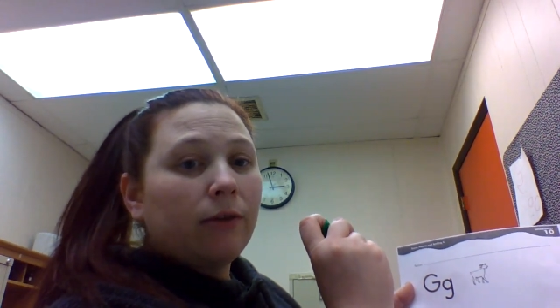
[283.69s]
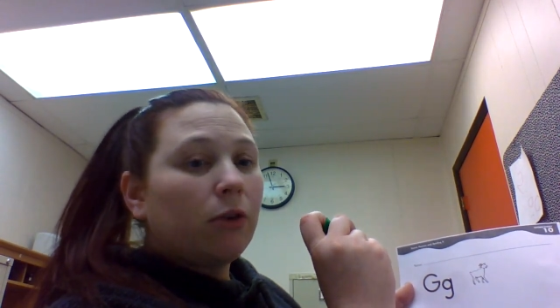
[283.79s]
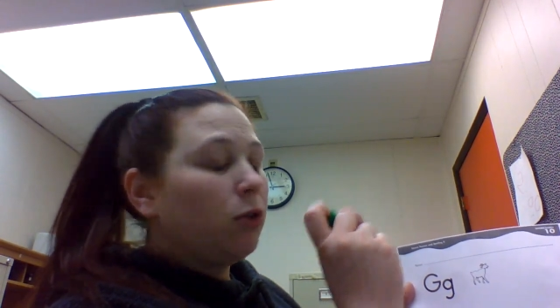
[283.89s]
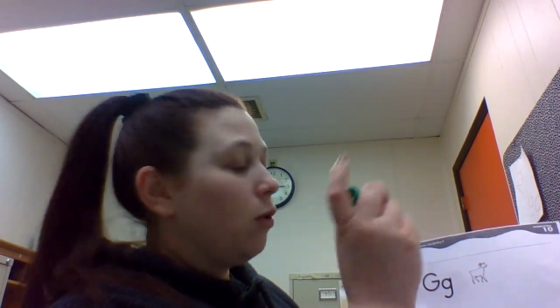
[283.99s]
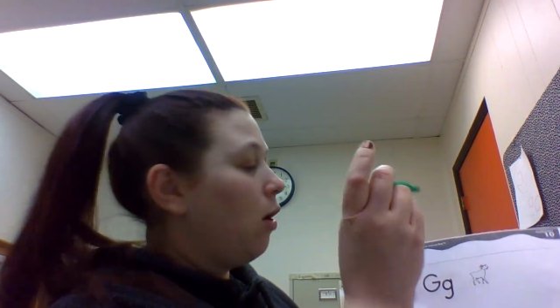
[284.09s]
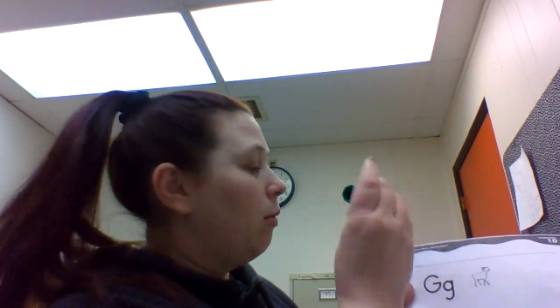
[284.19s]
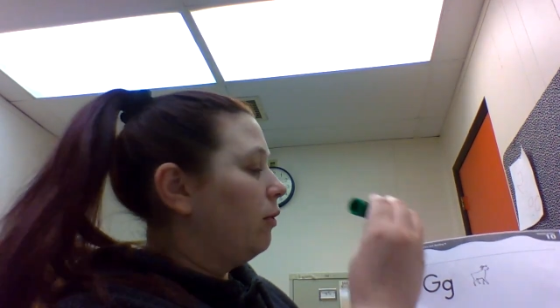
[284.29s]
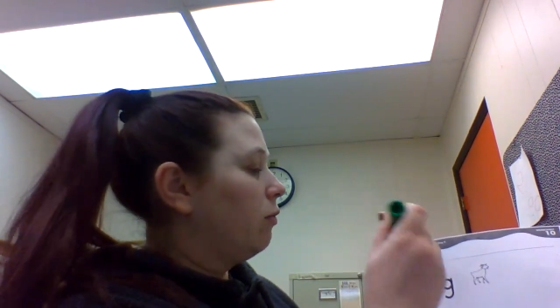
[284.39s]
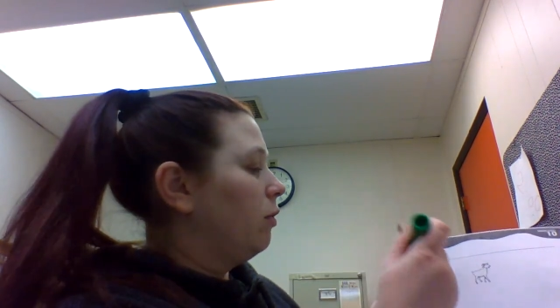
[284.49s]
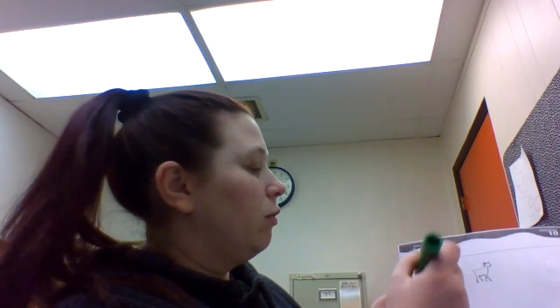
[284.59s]
So you're
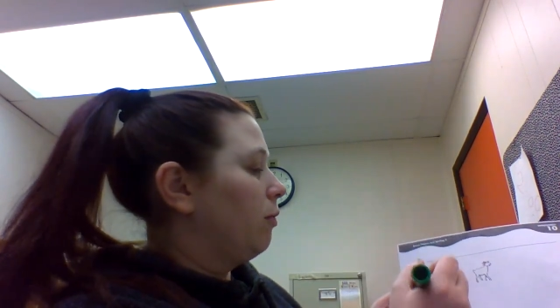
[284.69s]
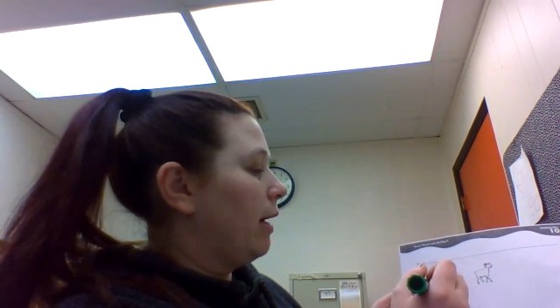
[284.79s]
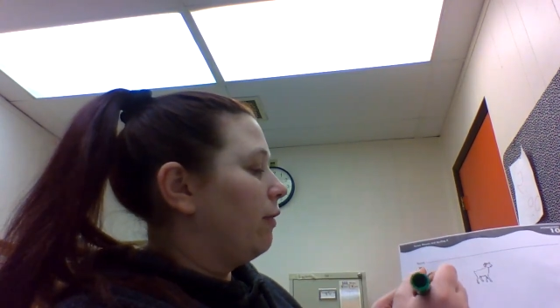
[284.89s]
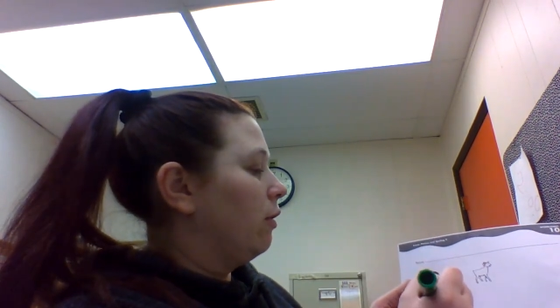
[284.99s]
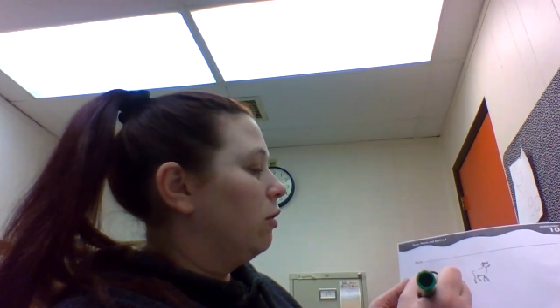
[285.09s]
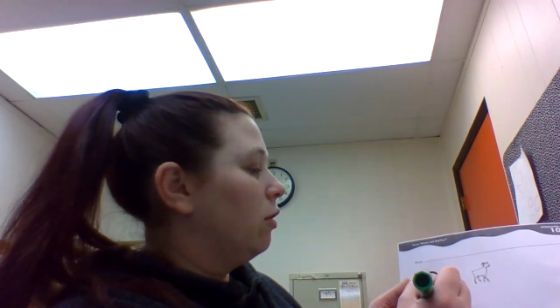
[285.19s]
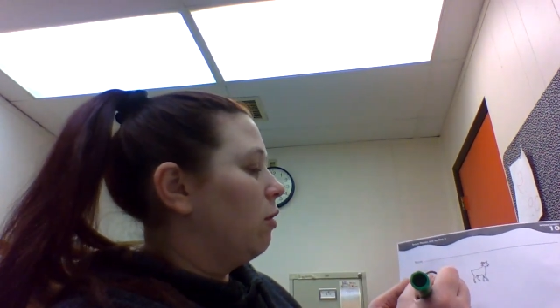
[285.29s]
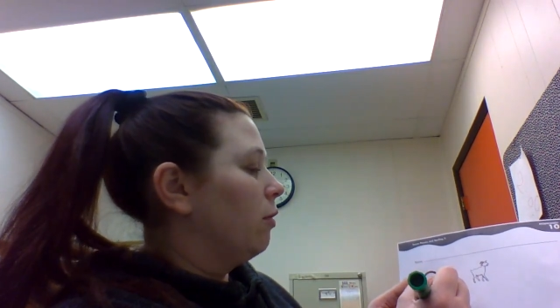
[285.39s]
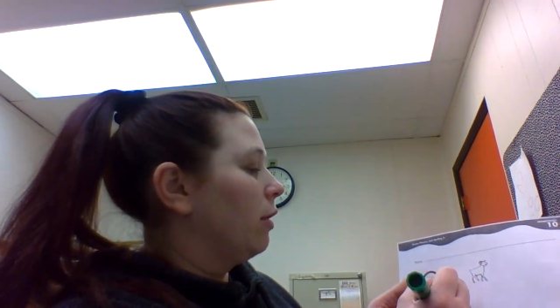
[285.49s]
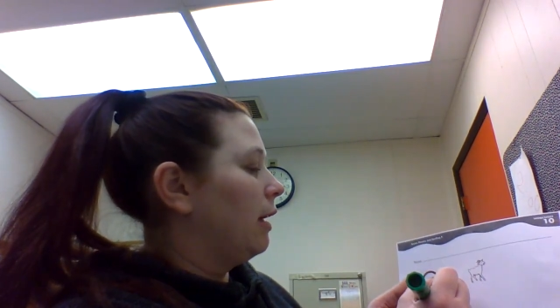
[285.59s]
always going to write the
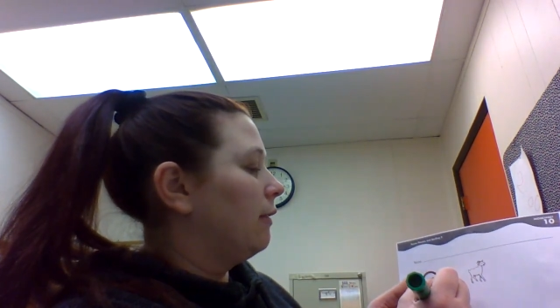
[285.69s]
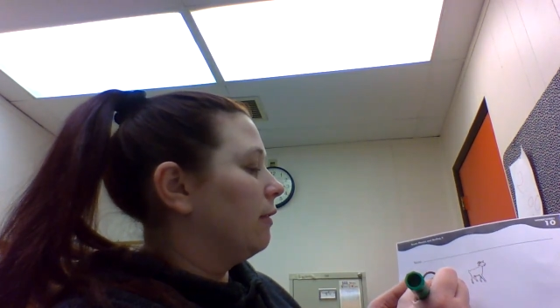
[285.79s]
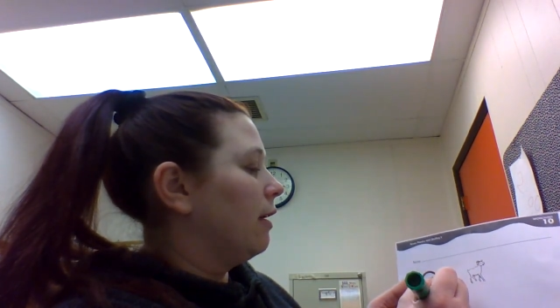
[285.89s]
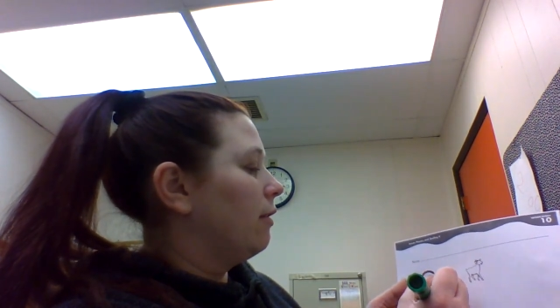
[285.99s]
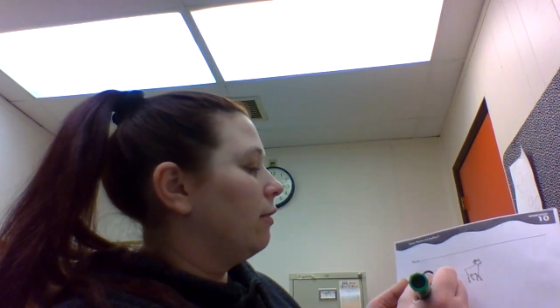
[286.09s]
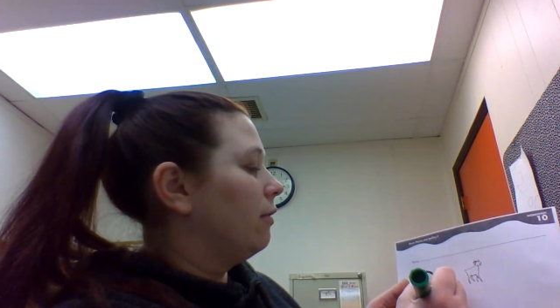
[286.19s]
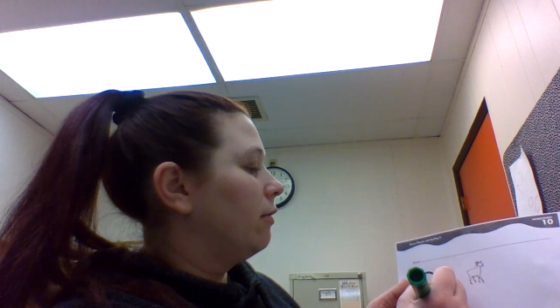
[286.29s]
lowercase letter.